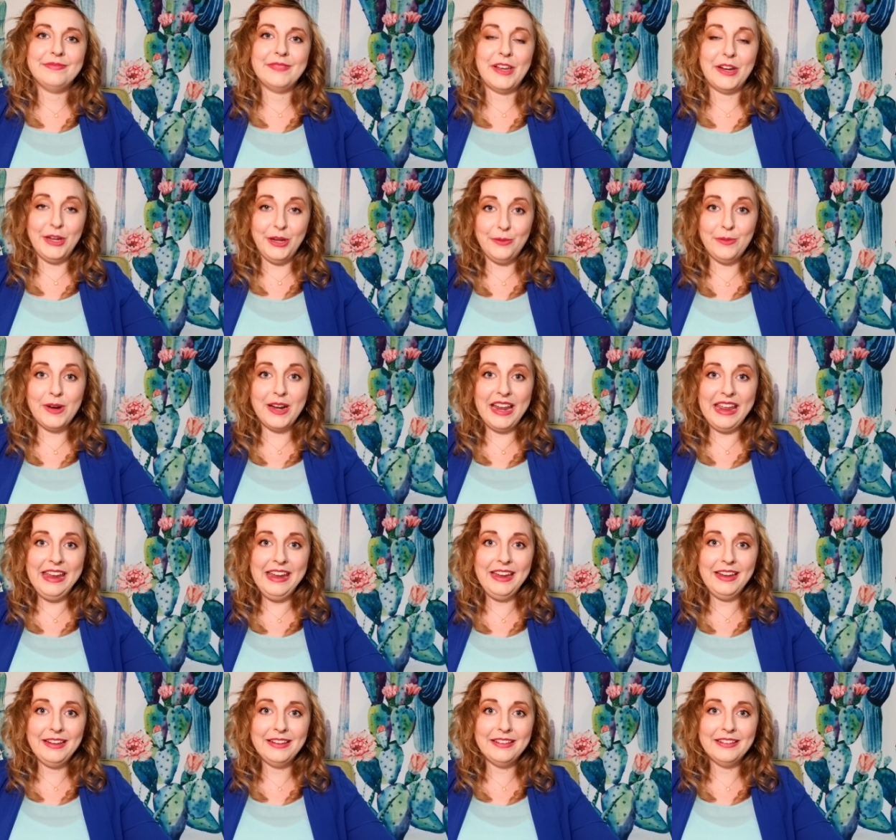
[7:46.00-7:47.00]
Are you
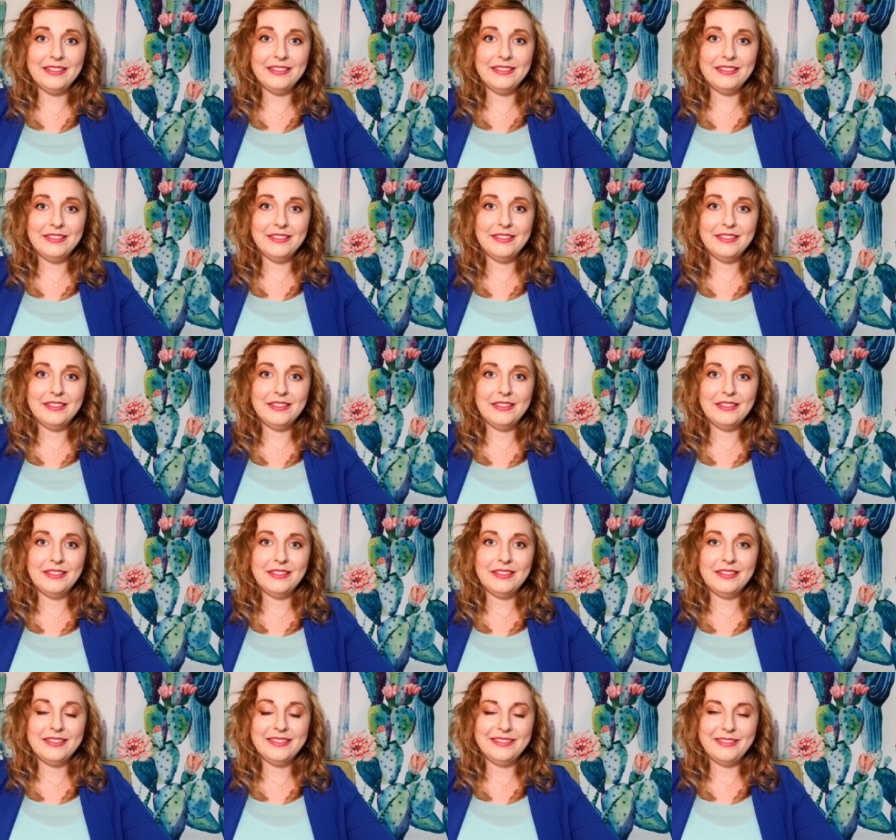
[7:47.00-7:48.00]
ready?
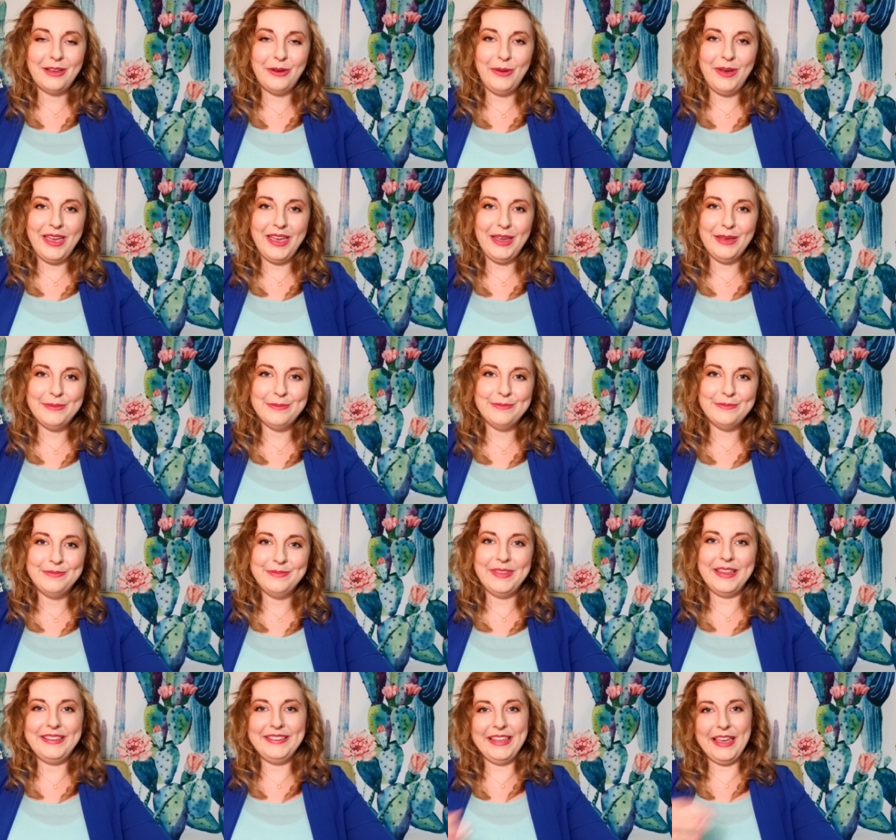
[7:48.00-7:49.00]
Okay,
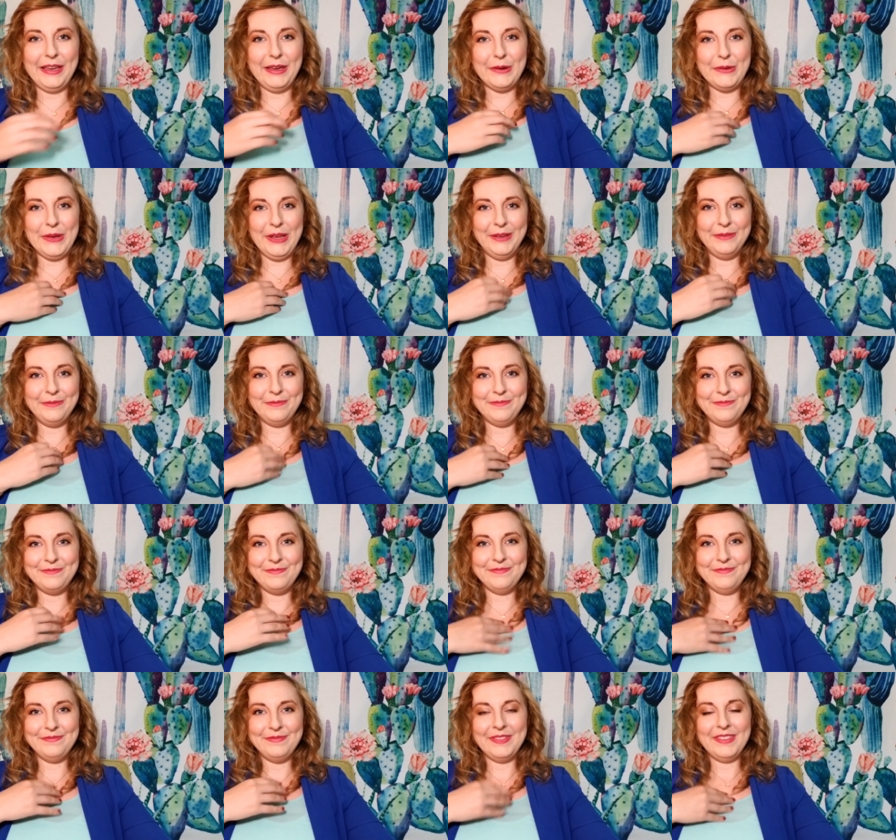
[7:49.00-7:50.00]
let's get going.
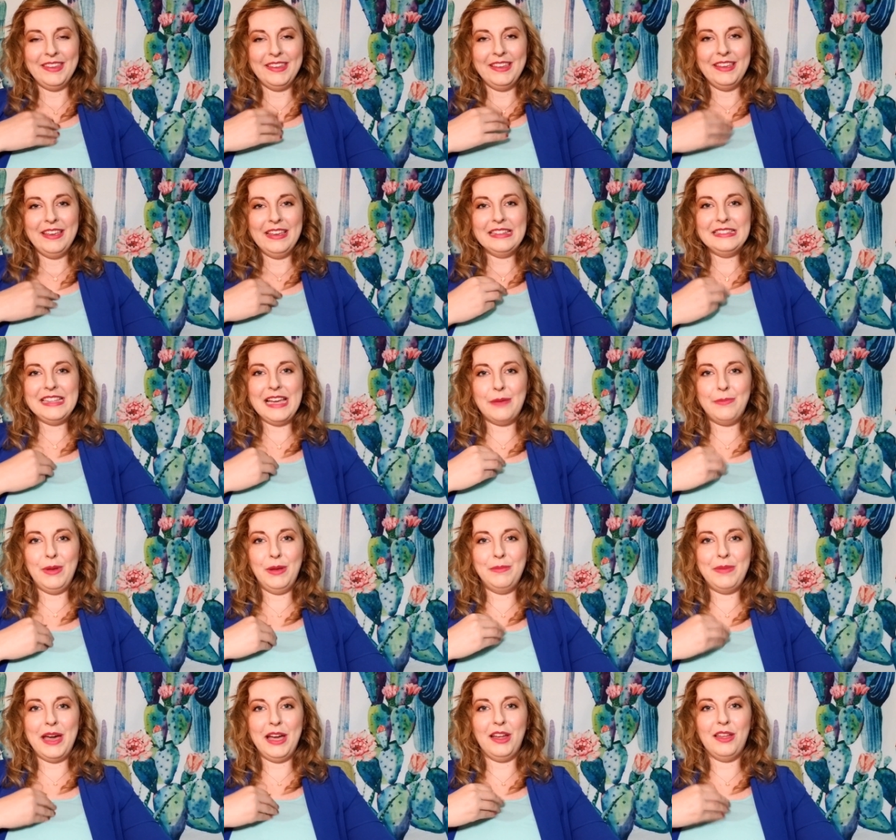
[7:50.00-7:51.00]
Tapping
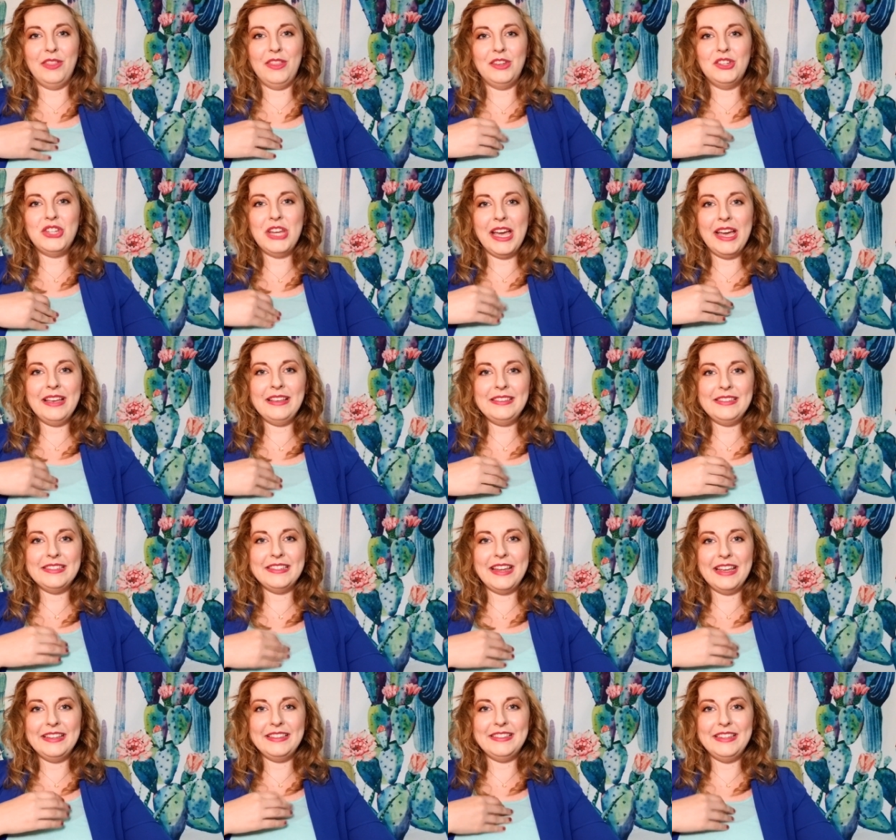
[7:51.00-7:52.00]
back in the chest,
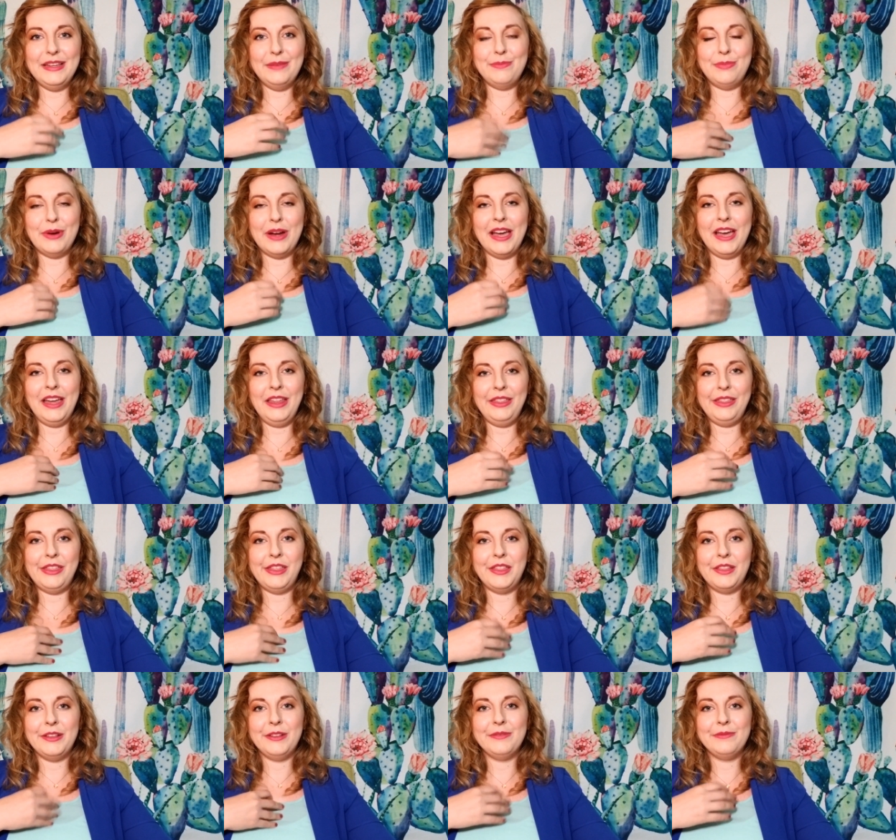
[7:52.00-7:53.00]
nice deep breath.